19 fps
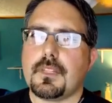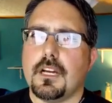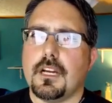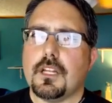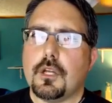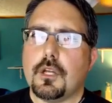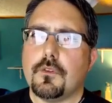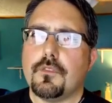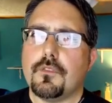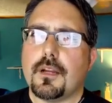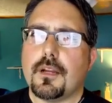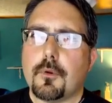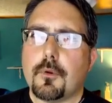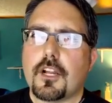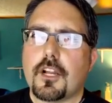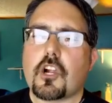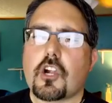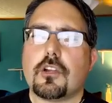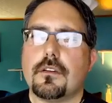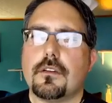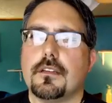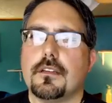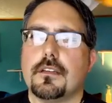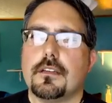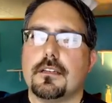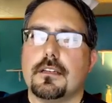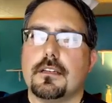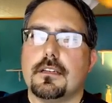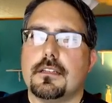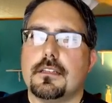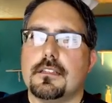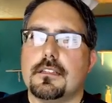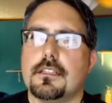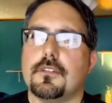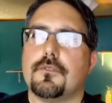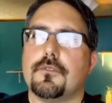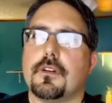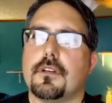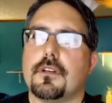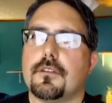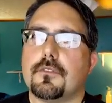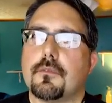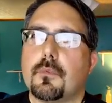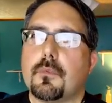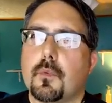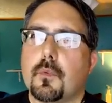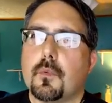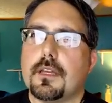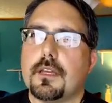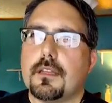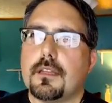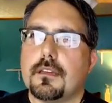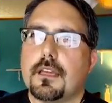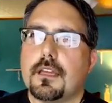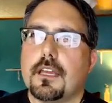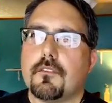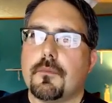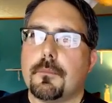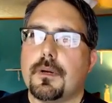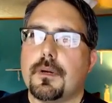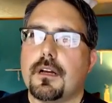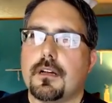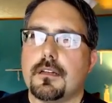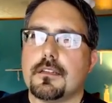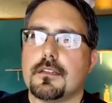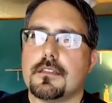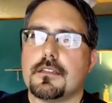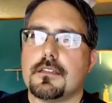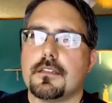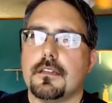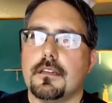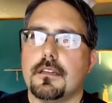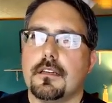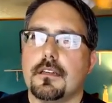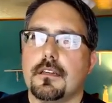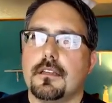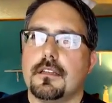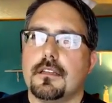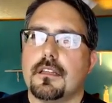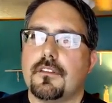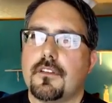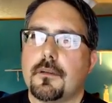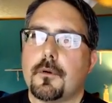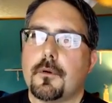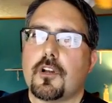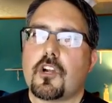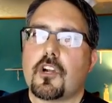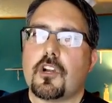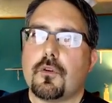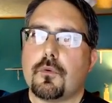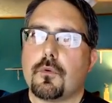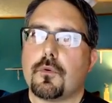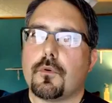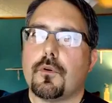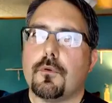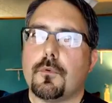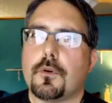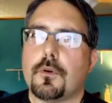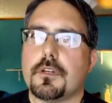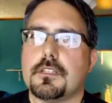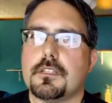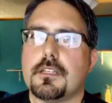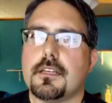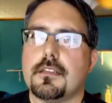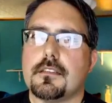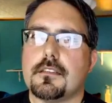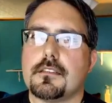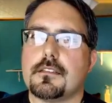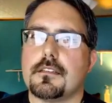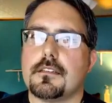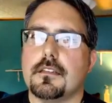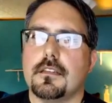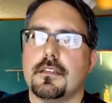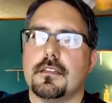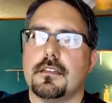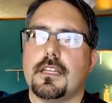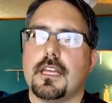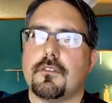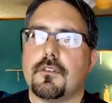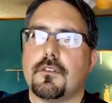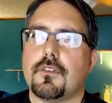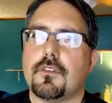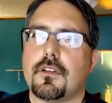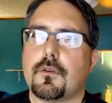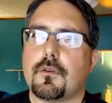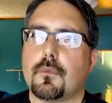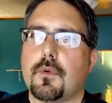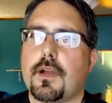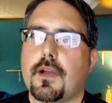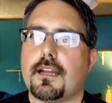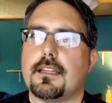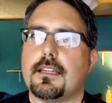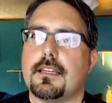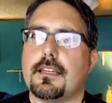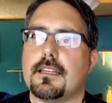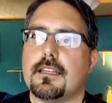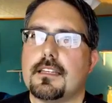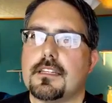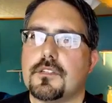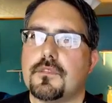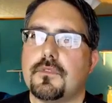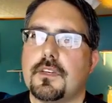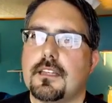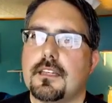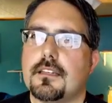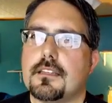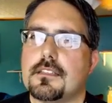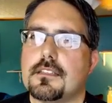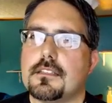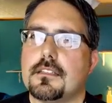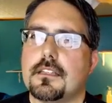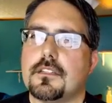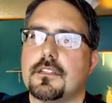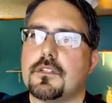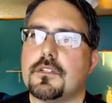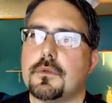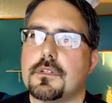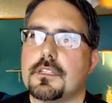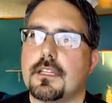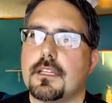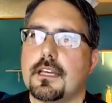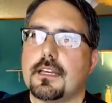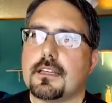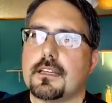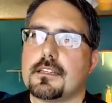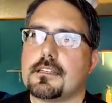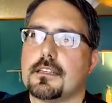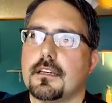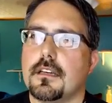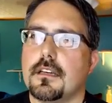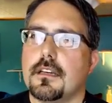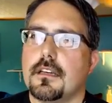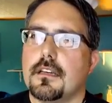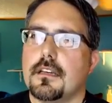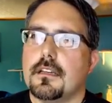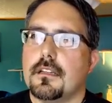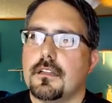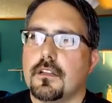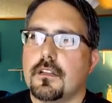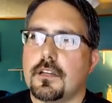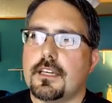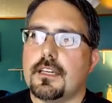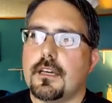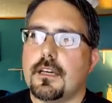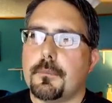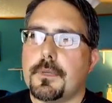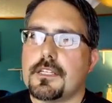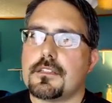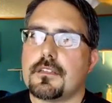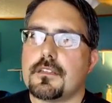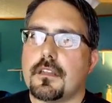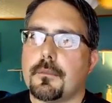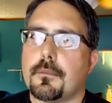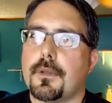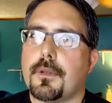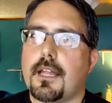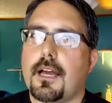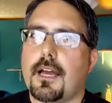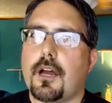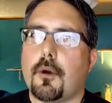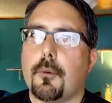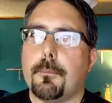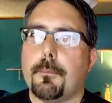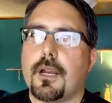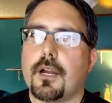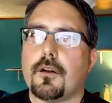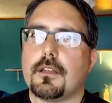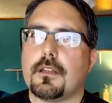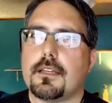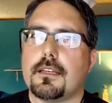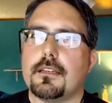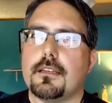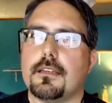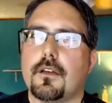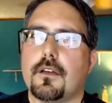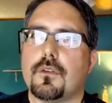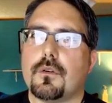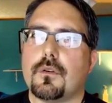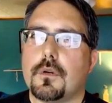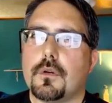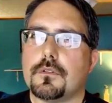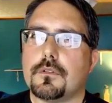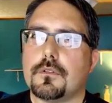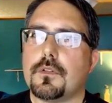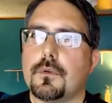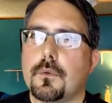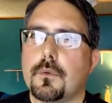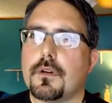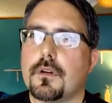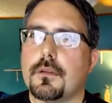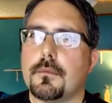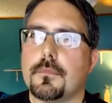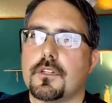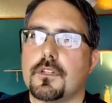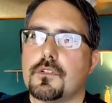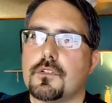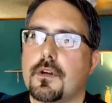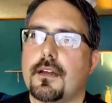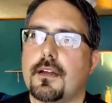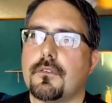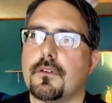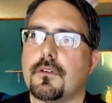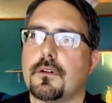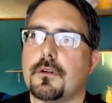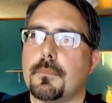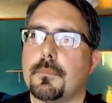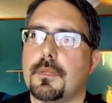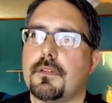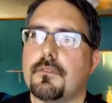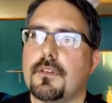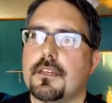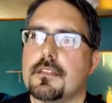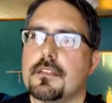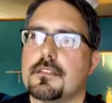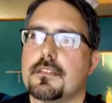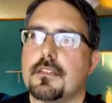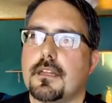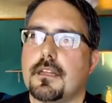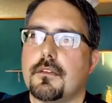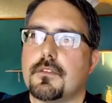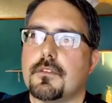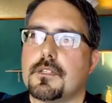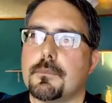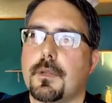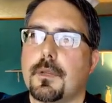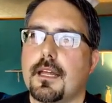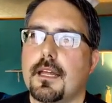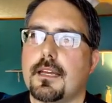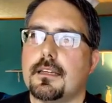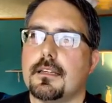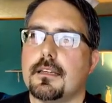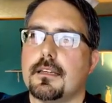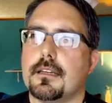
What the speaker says: A low vibration, different from the wind, gave him pause. The vibration grew more intense. David felt it rattling in his feet and into his legs. Looking up, he saw the plow barreling down the road toward him, the driver oblivious to David's plight.